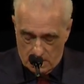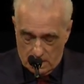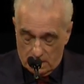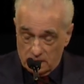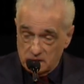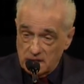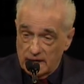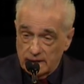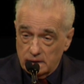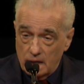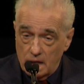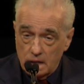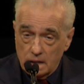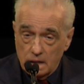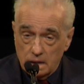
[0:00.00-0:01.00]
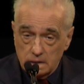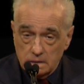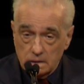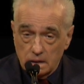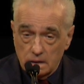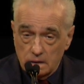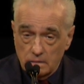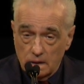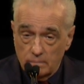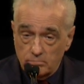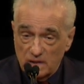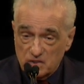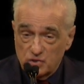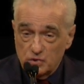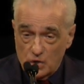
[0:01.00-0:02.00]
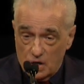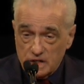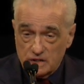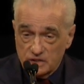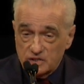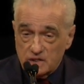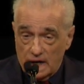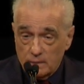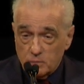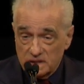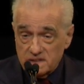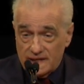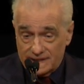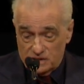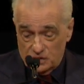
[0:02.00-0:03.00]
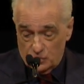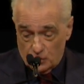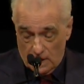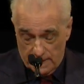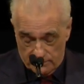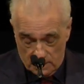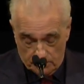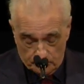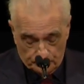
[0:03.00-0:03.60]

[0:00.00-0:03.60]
In a dialogue on a much darker side with Taxi Driver.